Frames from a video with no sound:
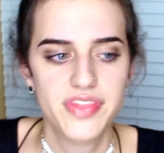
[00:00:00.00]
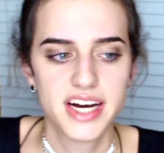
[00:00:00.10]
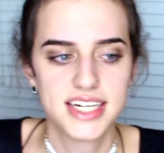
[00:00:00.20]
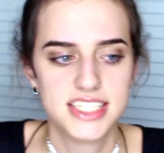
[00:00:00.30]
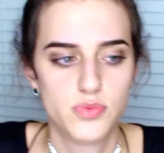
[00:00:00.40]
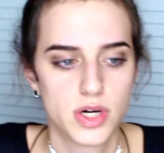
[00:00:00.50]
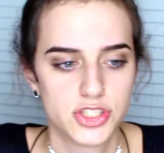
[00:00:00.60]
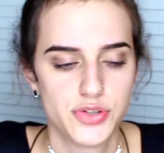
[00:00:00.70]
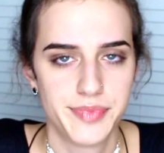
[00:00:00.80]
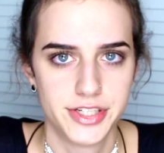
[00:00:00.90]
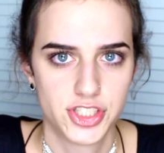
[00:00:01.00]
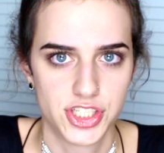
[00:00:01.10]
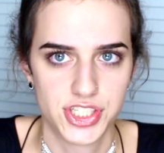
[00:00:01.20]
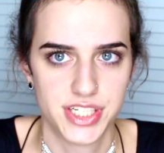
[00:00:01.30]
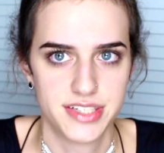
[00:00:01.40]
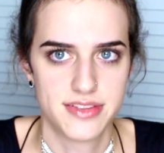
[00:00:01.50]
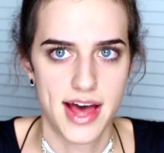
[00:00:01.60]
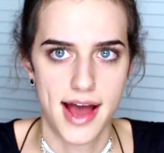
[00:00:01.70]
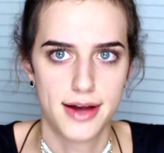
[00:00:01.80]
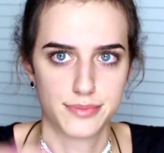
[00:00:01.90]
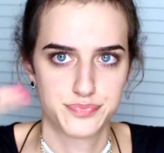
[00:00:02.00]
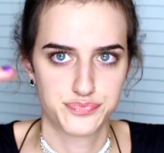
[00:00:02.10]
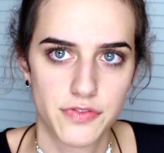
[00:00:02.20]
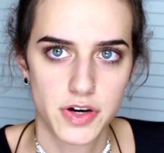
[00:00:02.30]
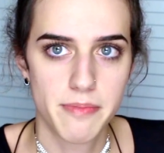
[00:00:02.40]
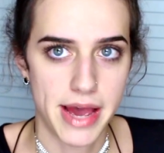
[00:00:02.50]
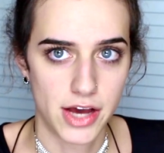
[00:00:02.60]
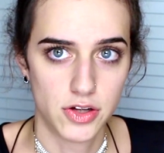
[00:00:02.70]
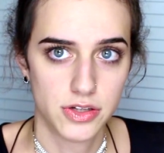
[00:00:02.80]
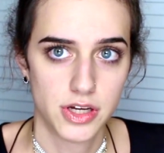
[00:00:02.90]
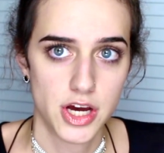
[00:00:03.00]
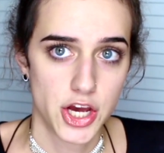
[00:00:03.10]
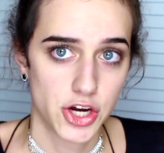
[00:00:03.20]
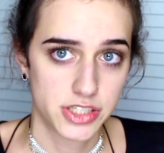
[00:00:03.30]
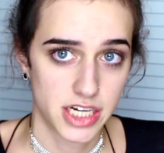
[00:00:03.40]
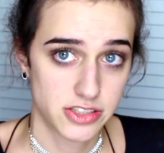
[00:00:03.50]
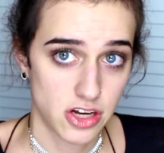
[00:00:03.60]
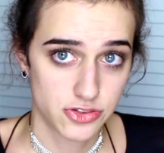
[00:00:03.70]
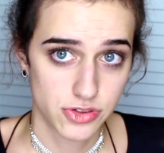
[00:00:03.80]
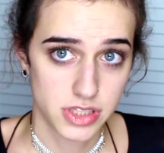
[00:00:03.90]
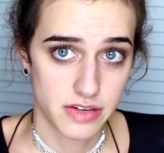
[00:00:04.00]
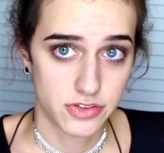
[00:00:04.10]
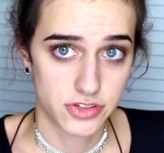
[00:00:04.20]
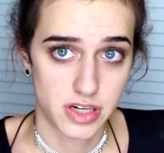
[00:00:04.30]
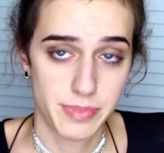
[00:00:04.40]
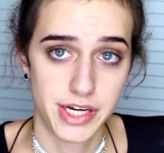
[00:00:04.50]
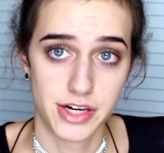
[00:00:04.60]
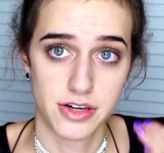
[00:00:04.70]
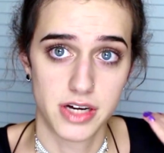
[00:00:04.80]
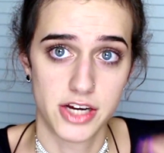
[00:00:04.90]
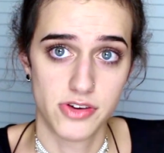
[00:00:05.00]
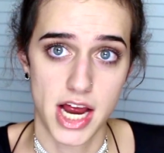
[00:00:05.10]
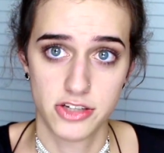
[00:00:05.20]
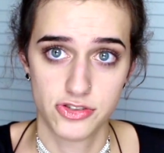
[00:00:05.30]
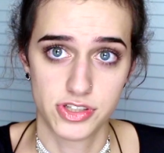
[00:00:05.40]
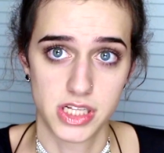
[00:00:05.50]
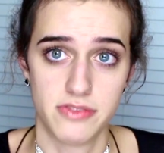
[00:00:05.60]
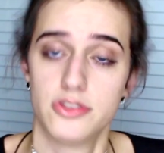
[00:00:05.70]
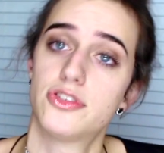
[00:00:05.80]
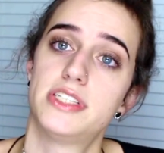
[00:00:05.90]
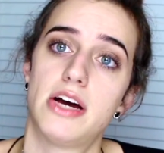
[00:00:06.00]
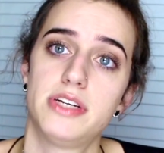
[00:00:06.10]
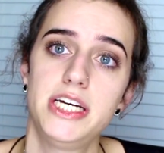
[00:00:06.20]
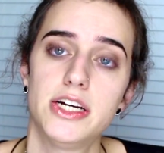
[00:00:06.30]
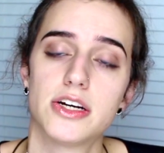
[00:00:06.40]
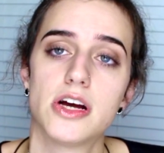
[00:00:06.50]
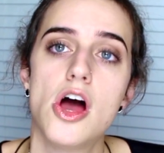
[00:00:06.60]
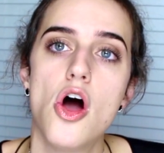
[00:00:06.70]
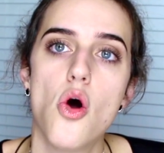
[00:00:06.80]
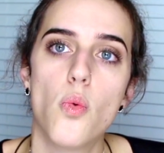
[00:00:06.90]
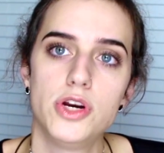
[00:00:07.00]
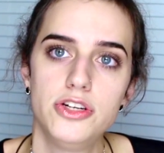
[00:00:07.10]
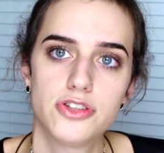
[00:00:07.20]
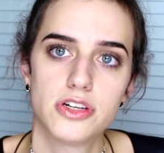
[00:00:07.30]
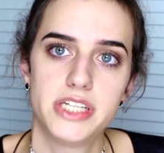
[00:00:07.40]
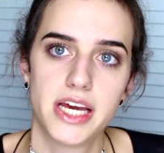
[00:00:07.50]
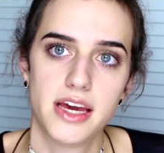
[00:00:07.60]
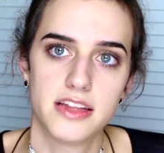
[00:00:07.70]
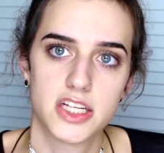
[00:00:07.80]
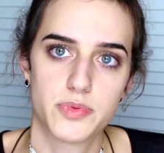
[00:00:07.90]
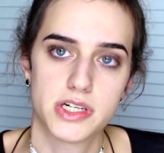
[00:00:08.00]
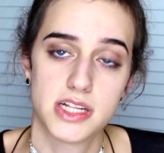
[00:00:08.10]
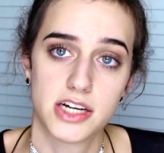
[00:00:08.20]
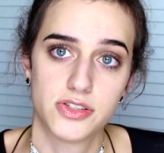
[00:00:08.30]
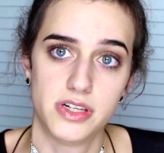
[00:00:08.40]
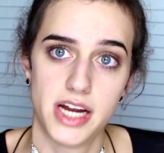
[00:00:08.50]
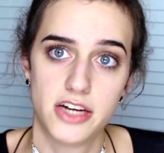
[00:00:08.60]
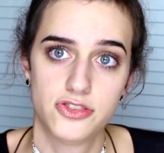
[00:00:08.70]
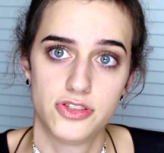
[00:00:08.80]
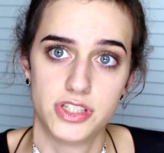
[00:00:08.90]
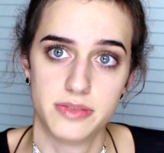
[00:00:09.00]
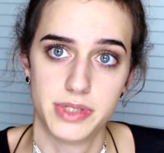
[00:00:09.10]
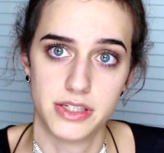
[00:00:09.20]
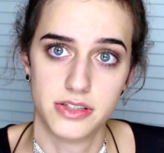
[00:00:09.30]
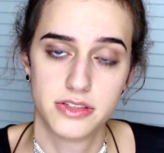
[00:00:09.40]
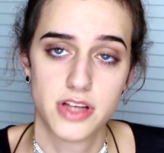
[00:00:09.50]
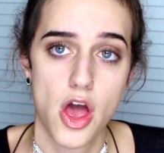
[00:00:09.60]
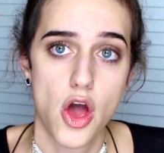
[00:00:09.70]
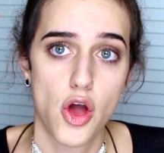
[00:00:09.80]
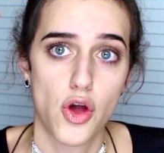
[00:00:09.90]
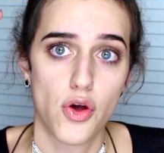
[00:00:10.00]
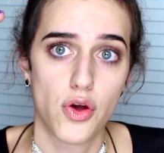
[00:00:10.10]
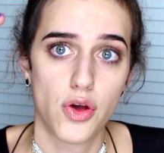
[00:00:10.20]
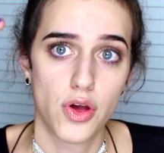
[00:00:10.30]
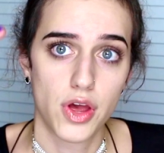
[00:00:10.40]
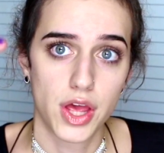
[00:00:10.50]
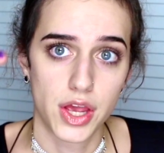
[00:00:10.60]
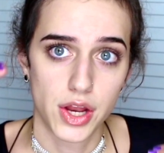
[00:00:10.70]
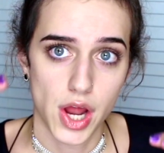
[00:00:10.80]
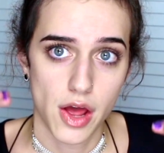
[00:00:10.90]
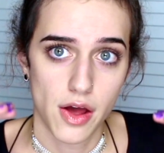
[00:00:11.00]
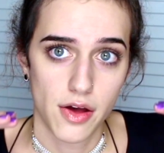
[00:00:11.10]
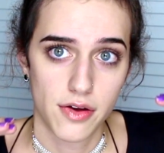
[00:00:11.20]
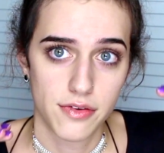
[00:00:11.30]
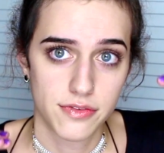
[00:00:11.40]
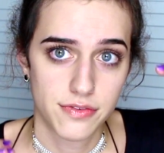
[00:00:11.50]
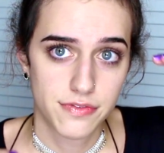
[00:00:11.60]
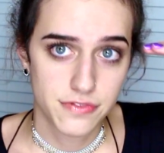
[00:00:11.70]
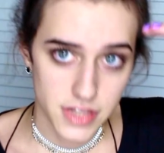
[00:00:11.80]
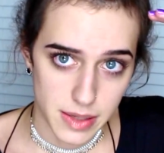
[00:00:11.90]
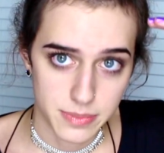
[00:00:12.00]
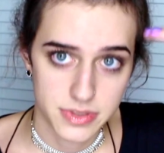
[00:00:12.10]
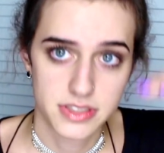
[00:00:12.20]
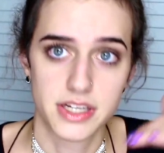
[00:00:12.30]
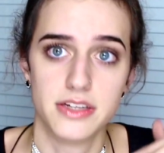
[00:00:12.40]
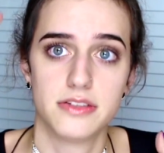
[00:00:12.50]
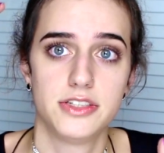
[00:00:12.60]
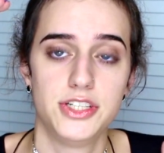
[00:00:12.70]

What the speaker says: thing I did want to mention is that for a male, your testosterone levels are up here and your estrogen levels are down here. When you start taking the spironolactone and estrogen pills, it flips. It